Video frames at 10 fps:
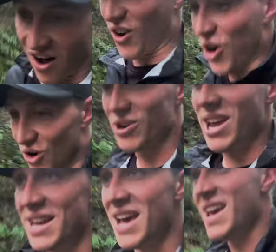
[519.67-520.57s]
called
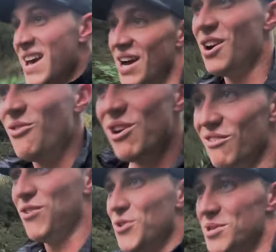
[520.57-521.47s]
in
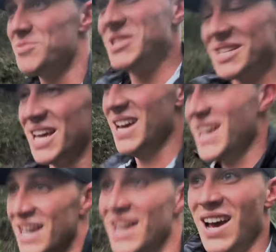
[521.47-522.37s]
reinforcements.
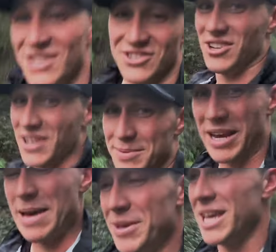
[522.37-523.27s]
You're going to come and
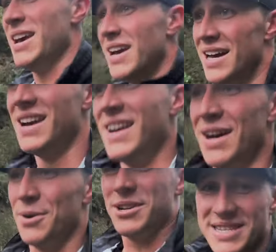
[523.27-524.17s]
get me.
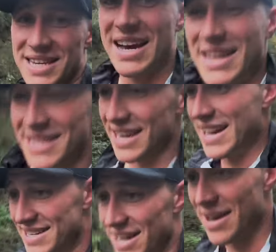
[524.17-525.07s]
What a sad,
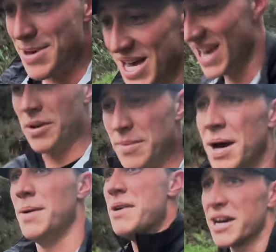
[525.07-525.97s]
sad time. What
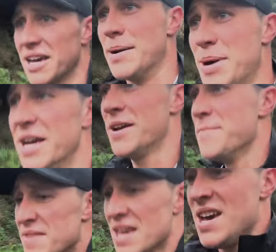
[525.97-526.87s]
a muck up.
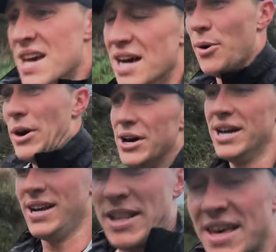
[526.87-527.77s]
Oh well,
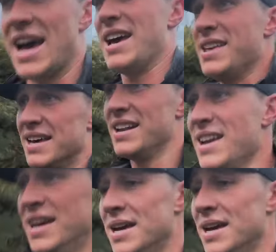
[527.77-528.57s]
better that than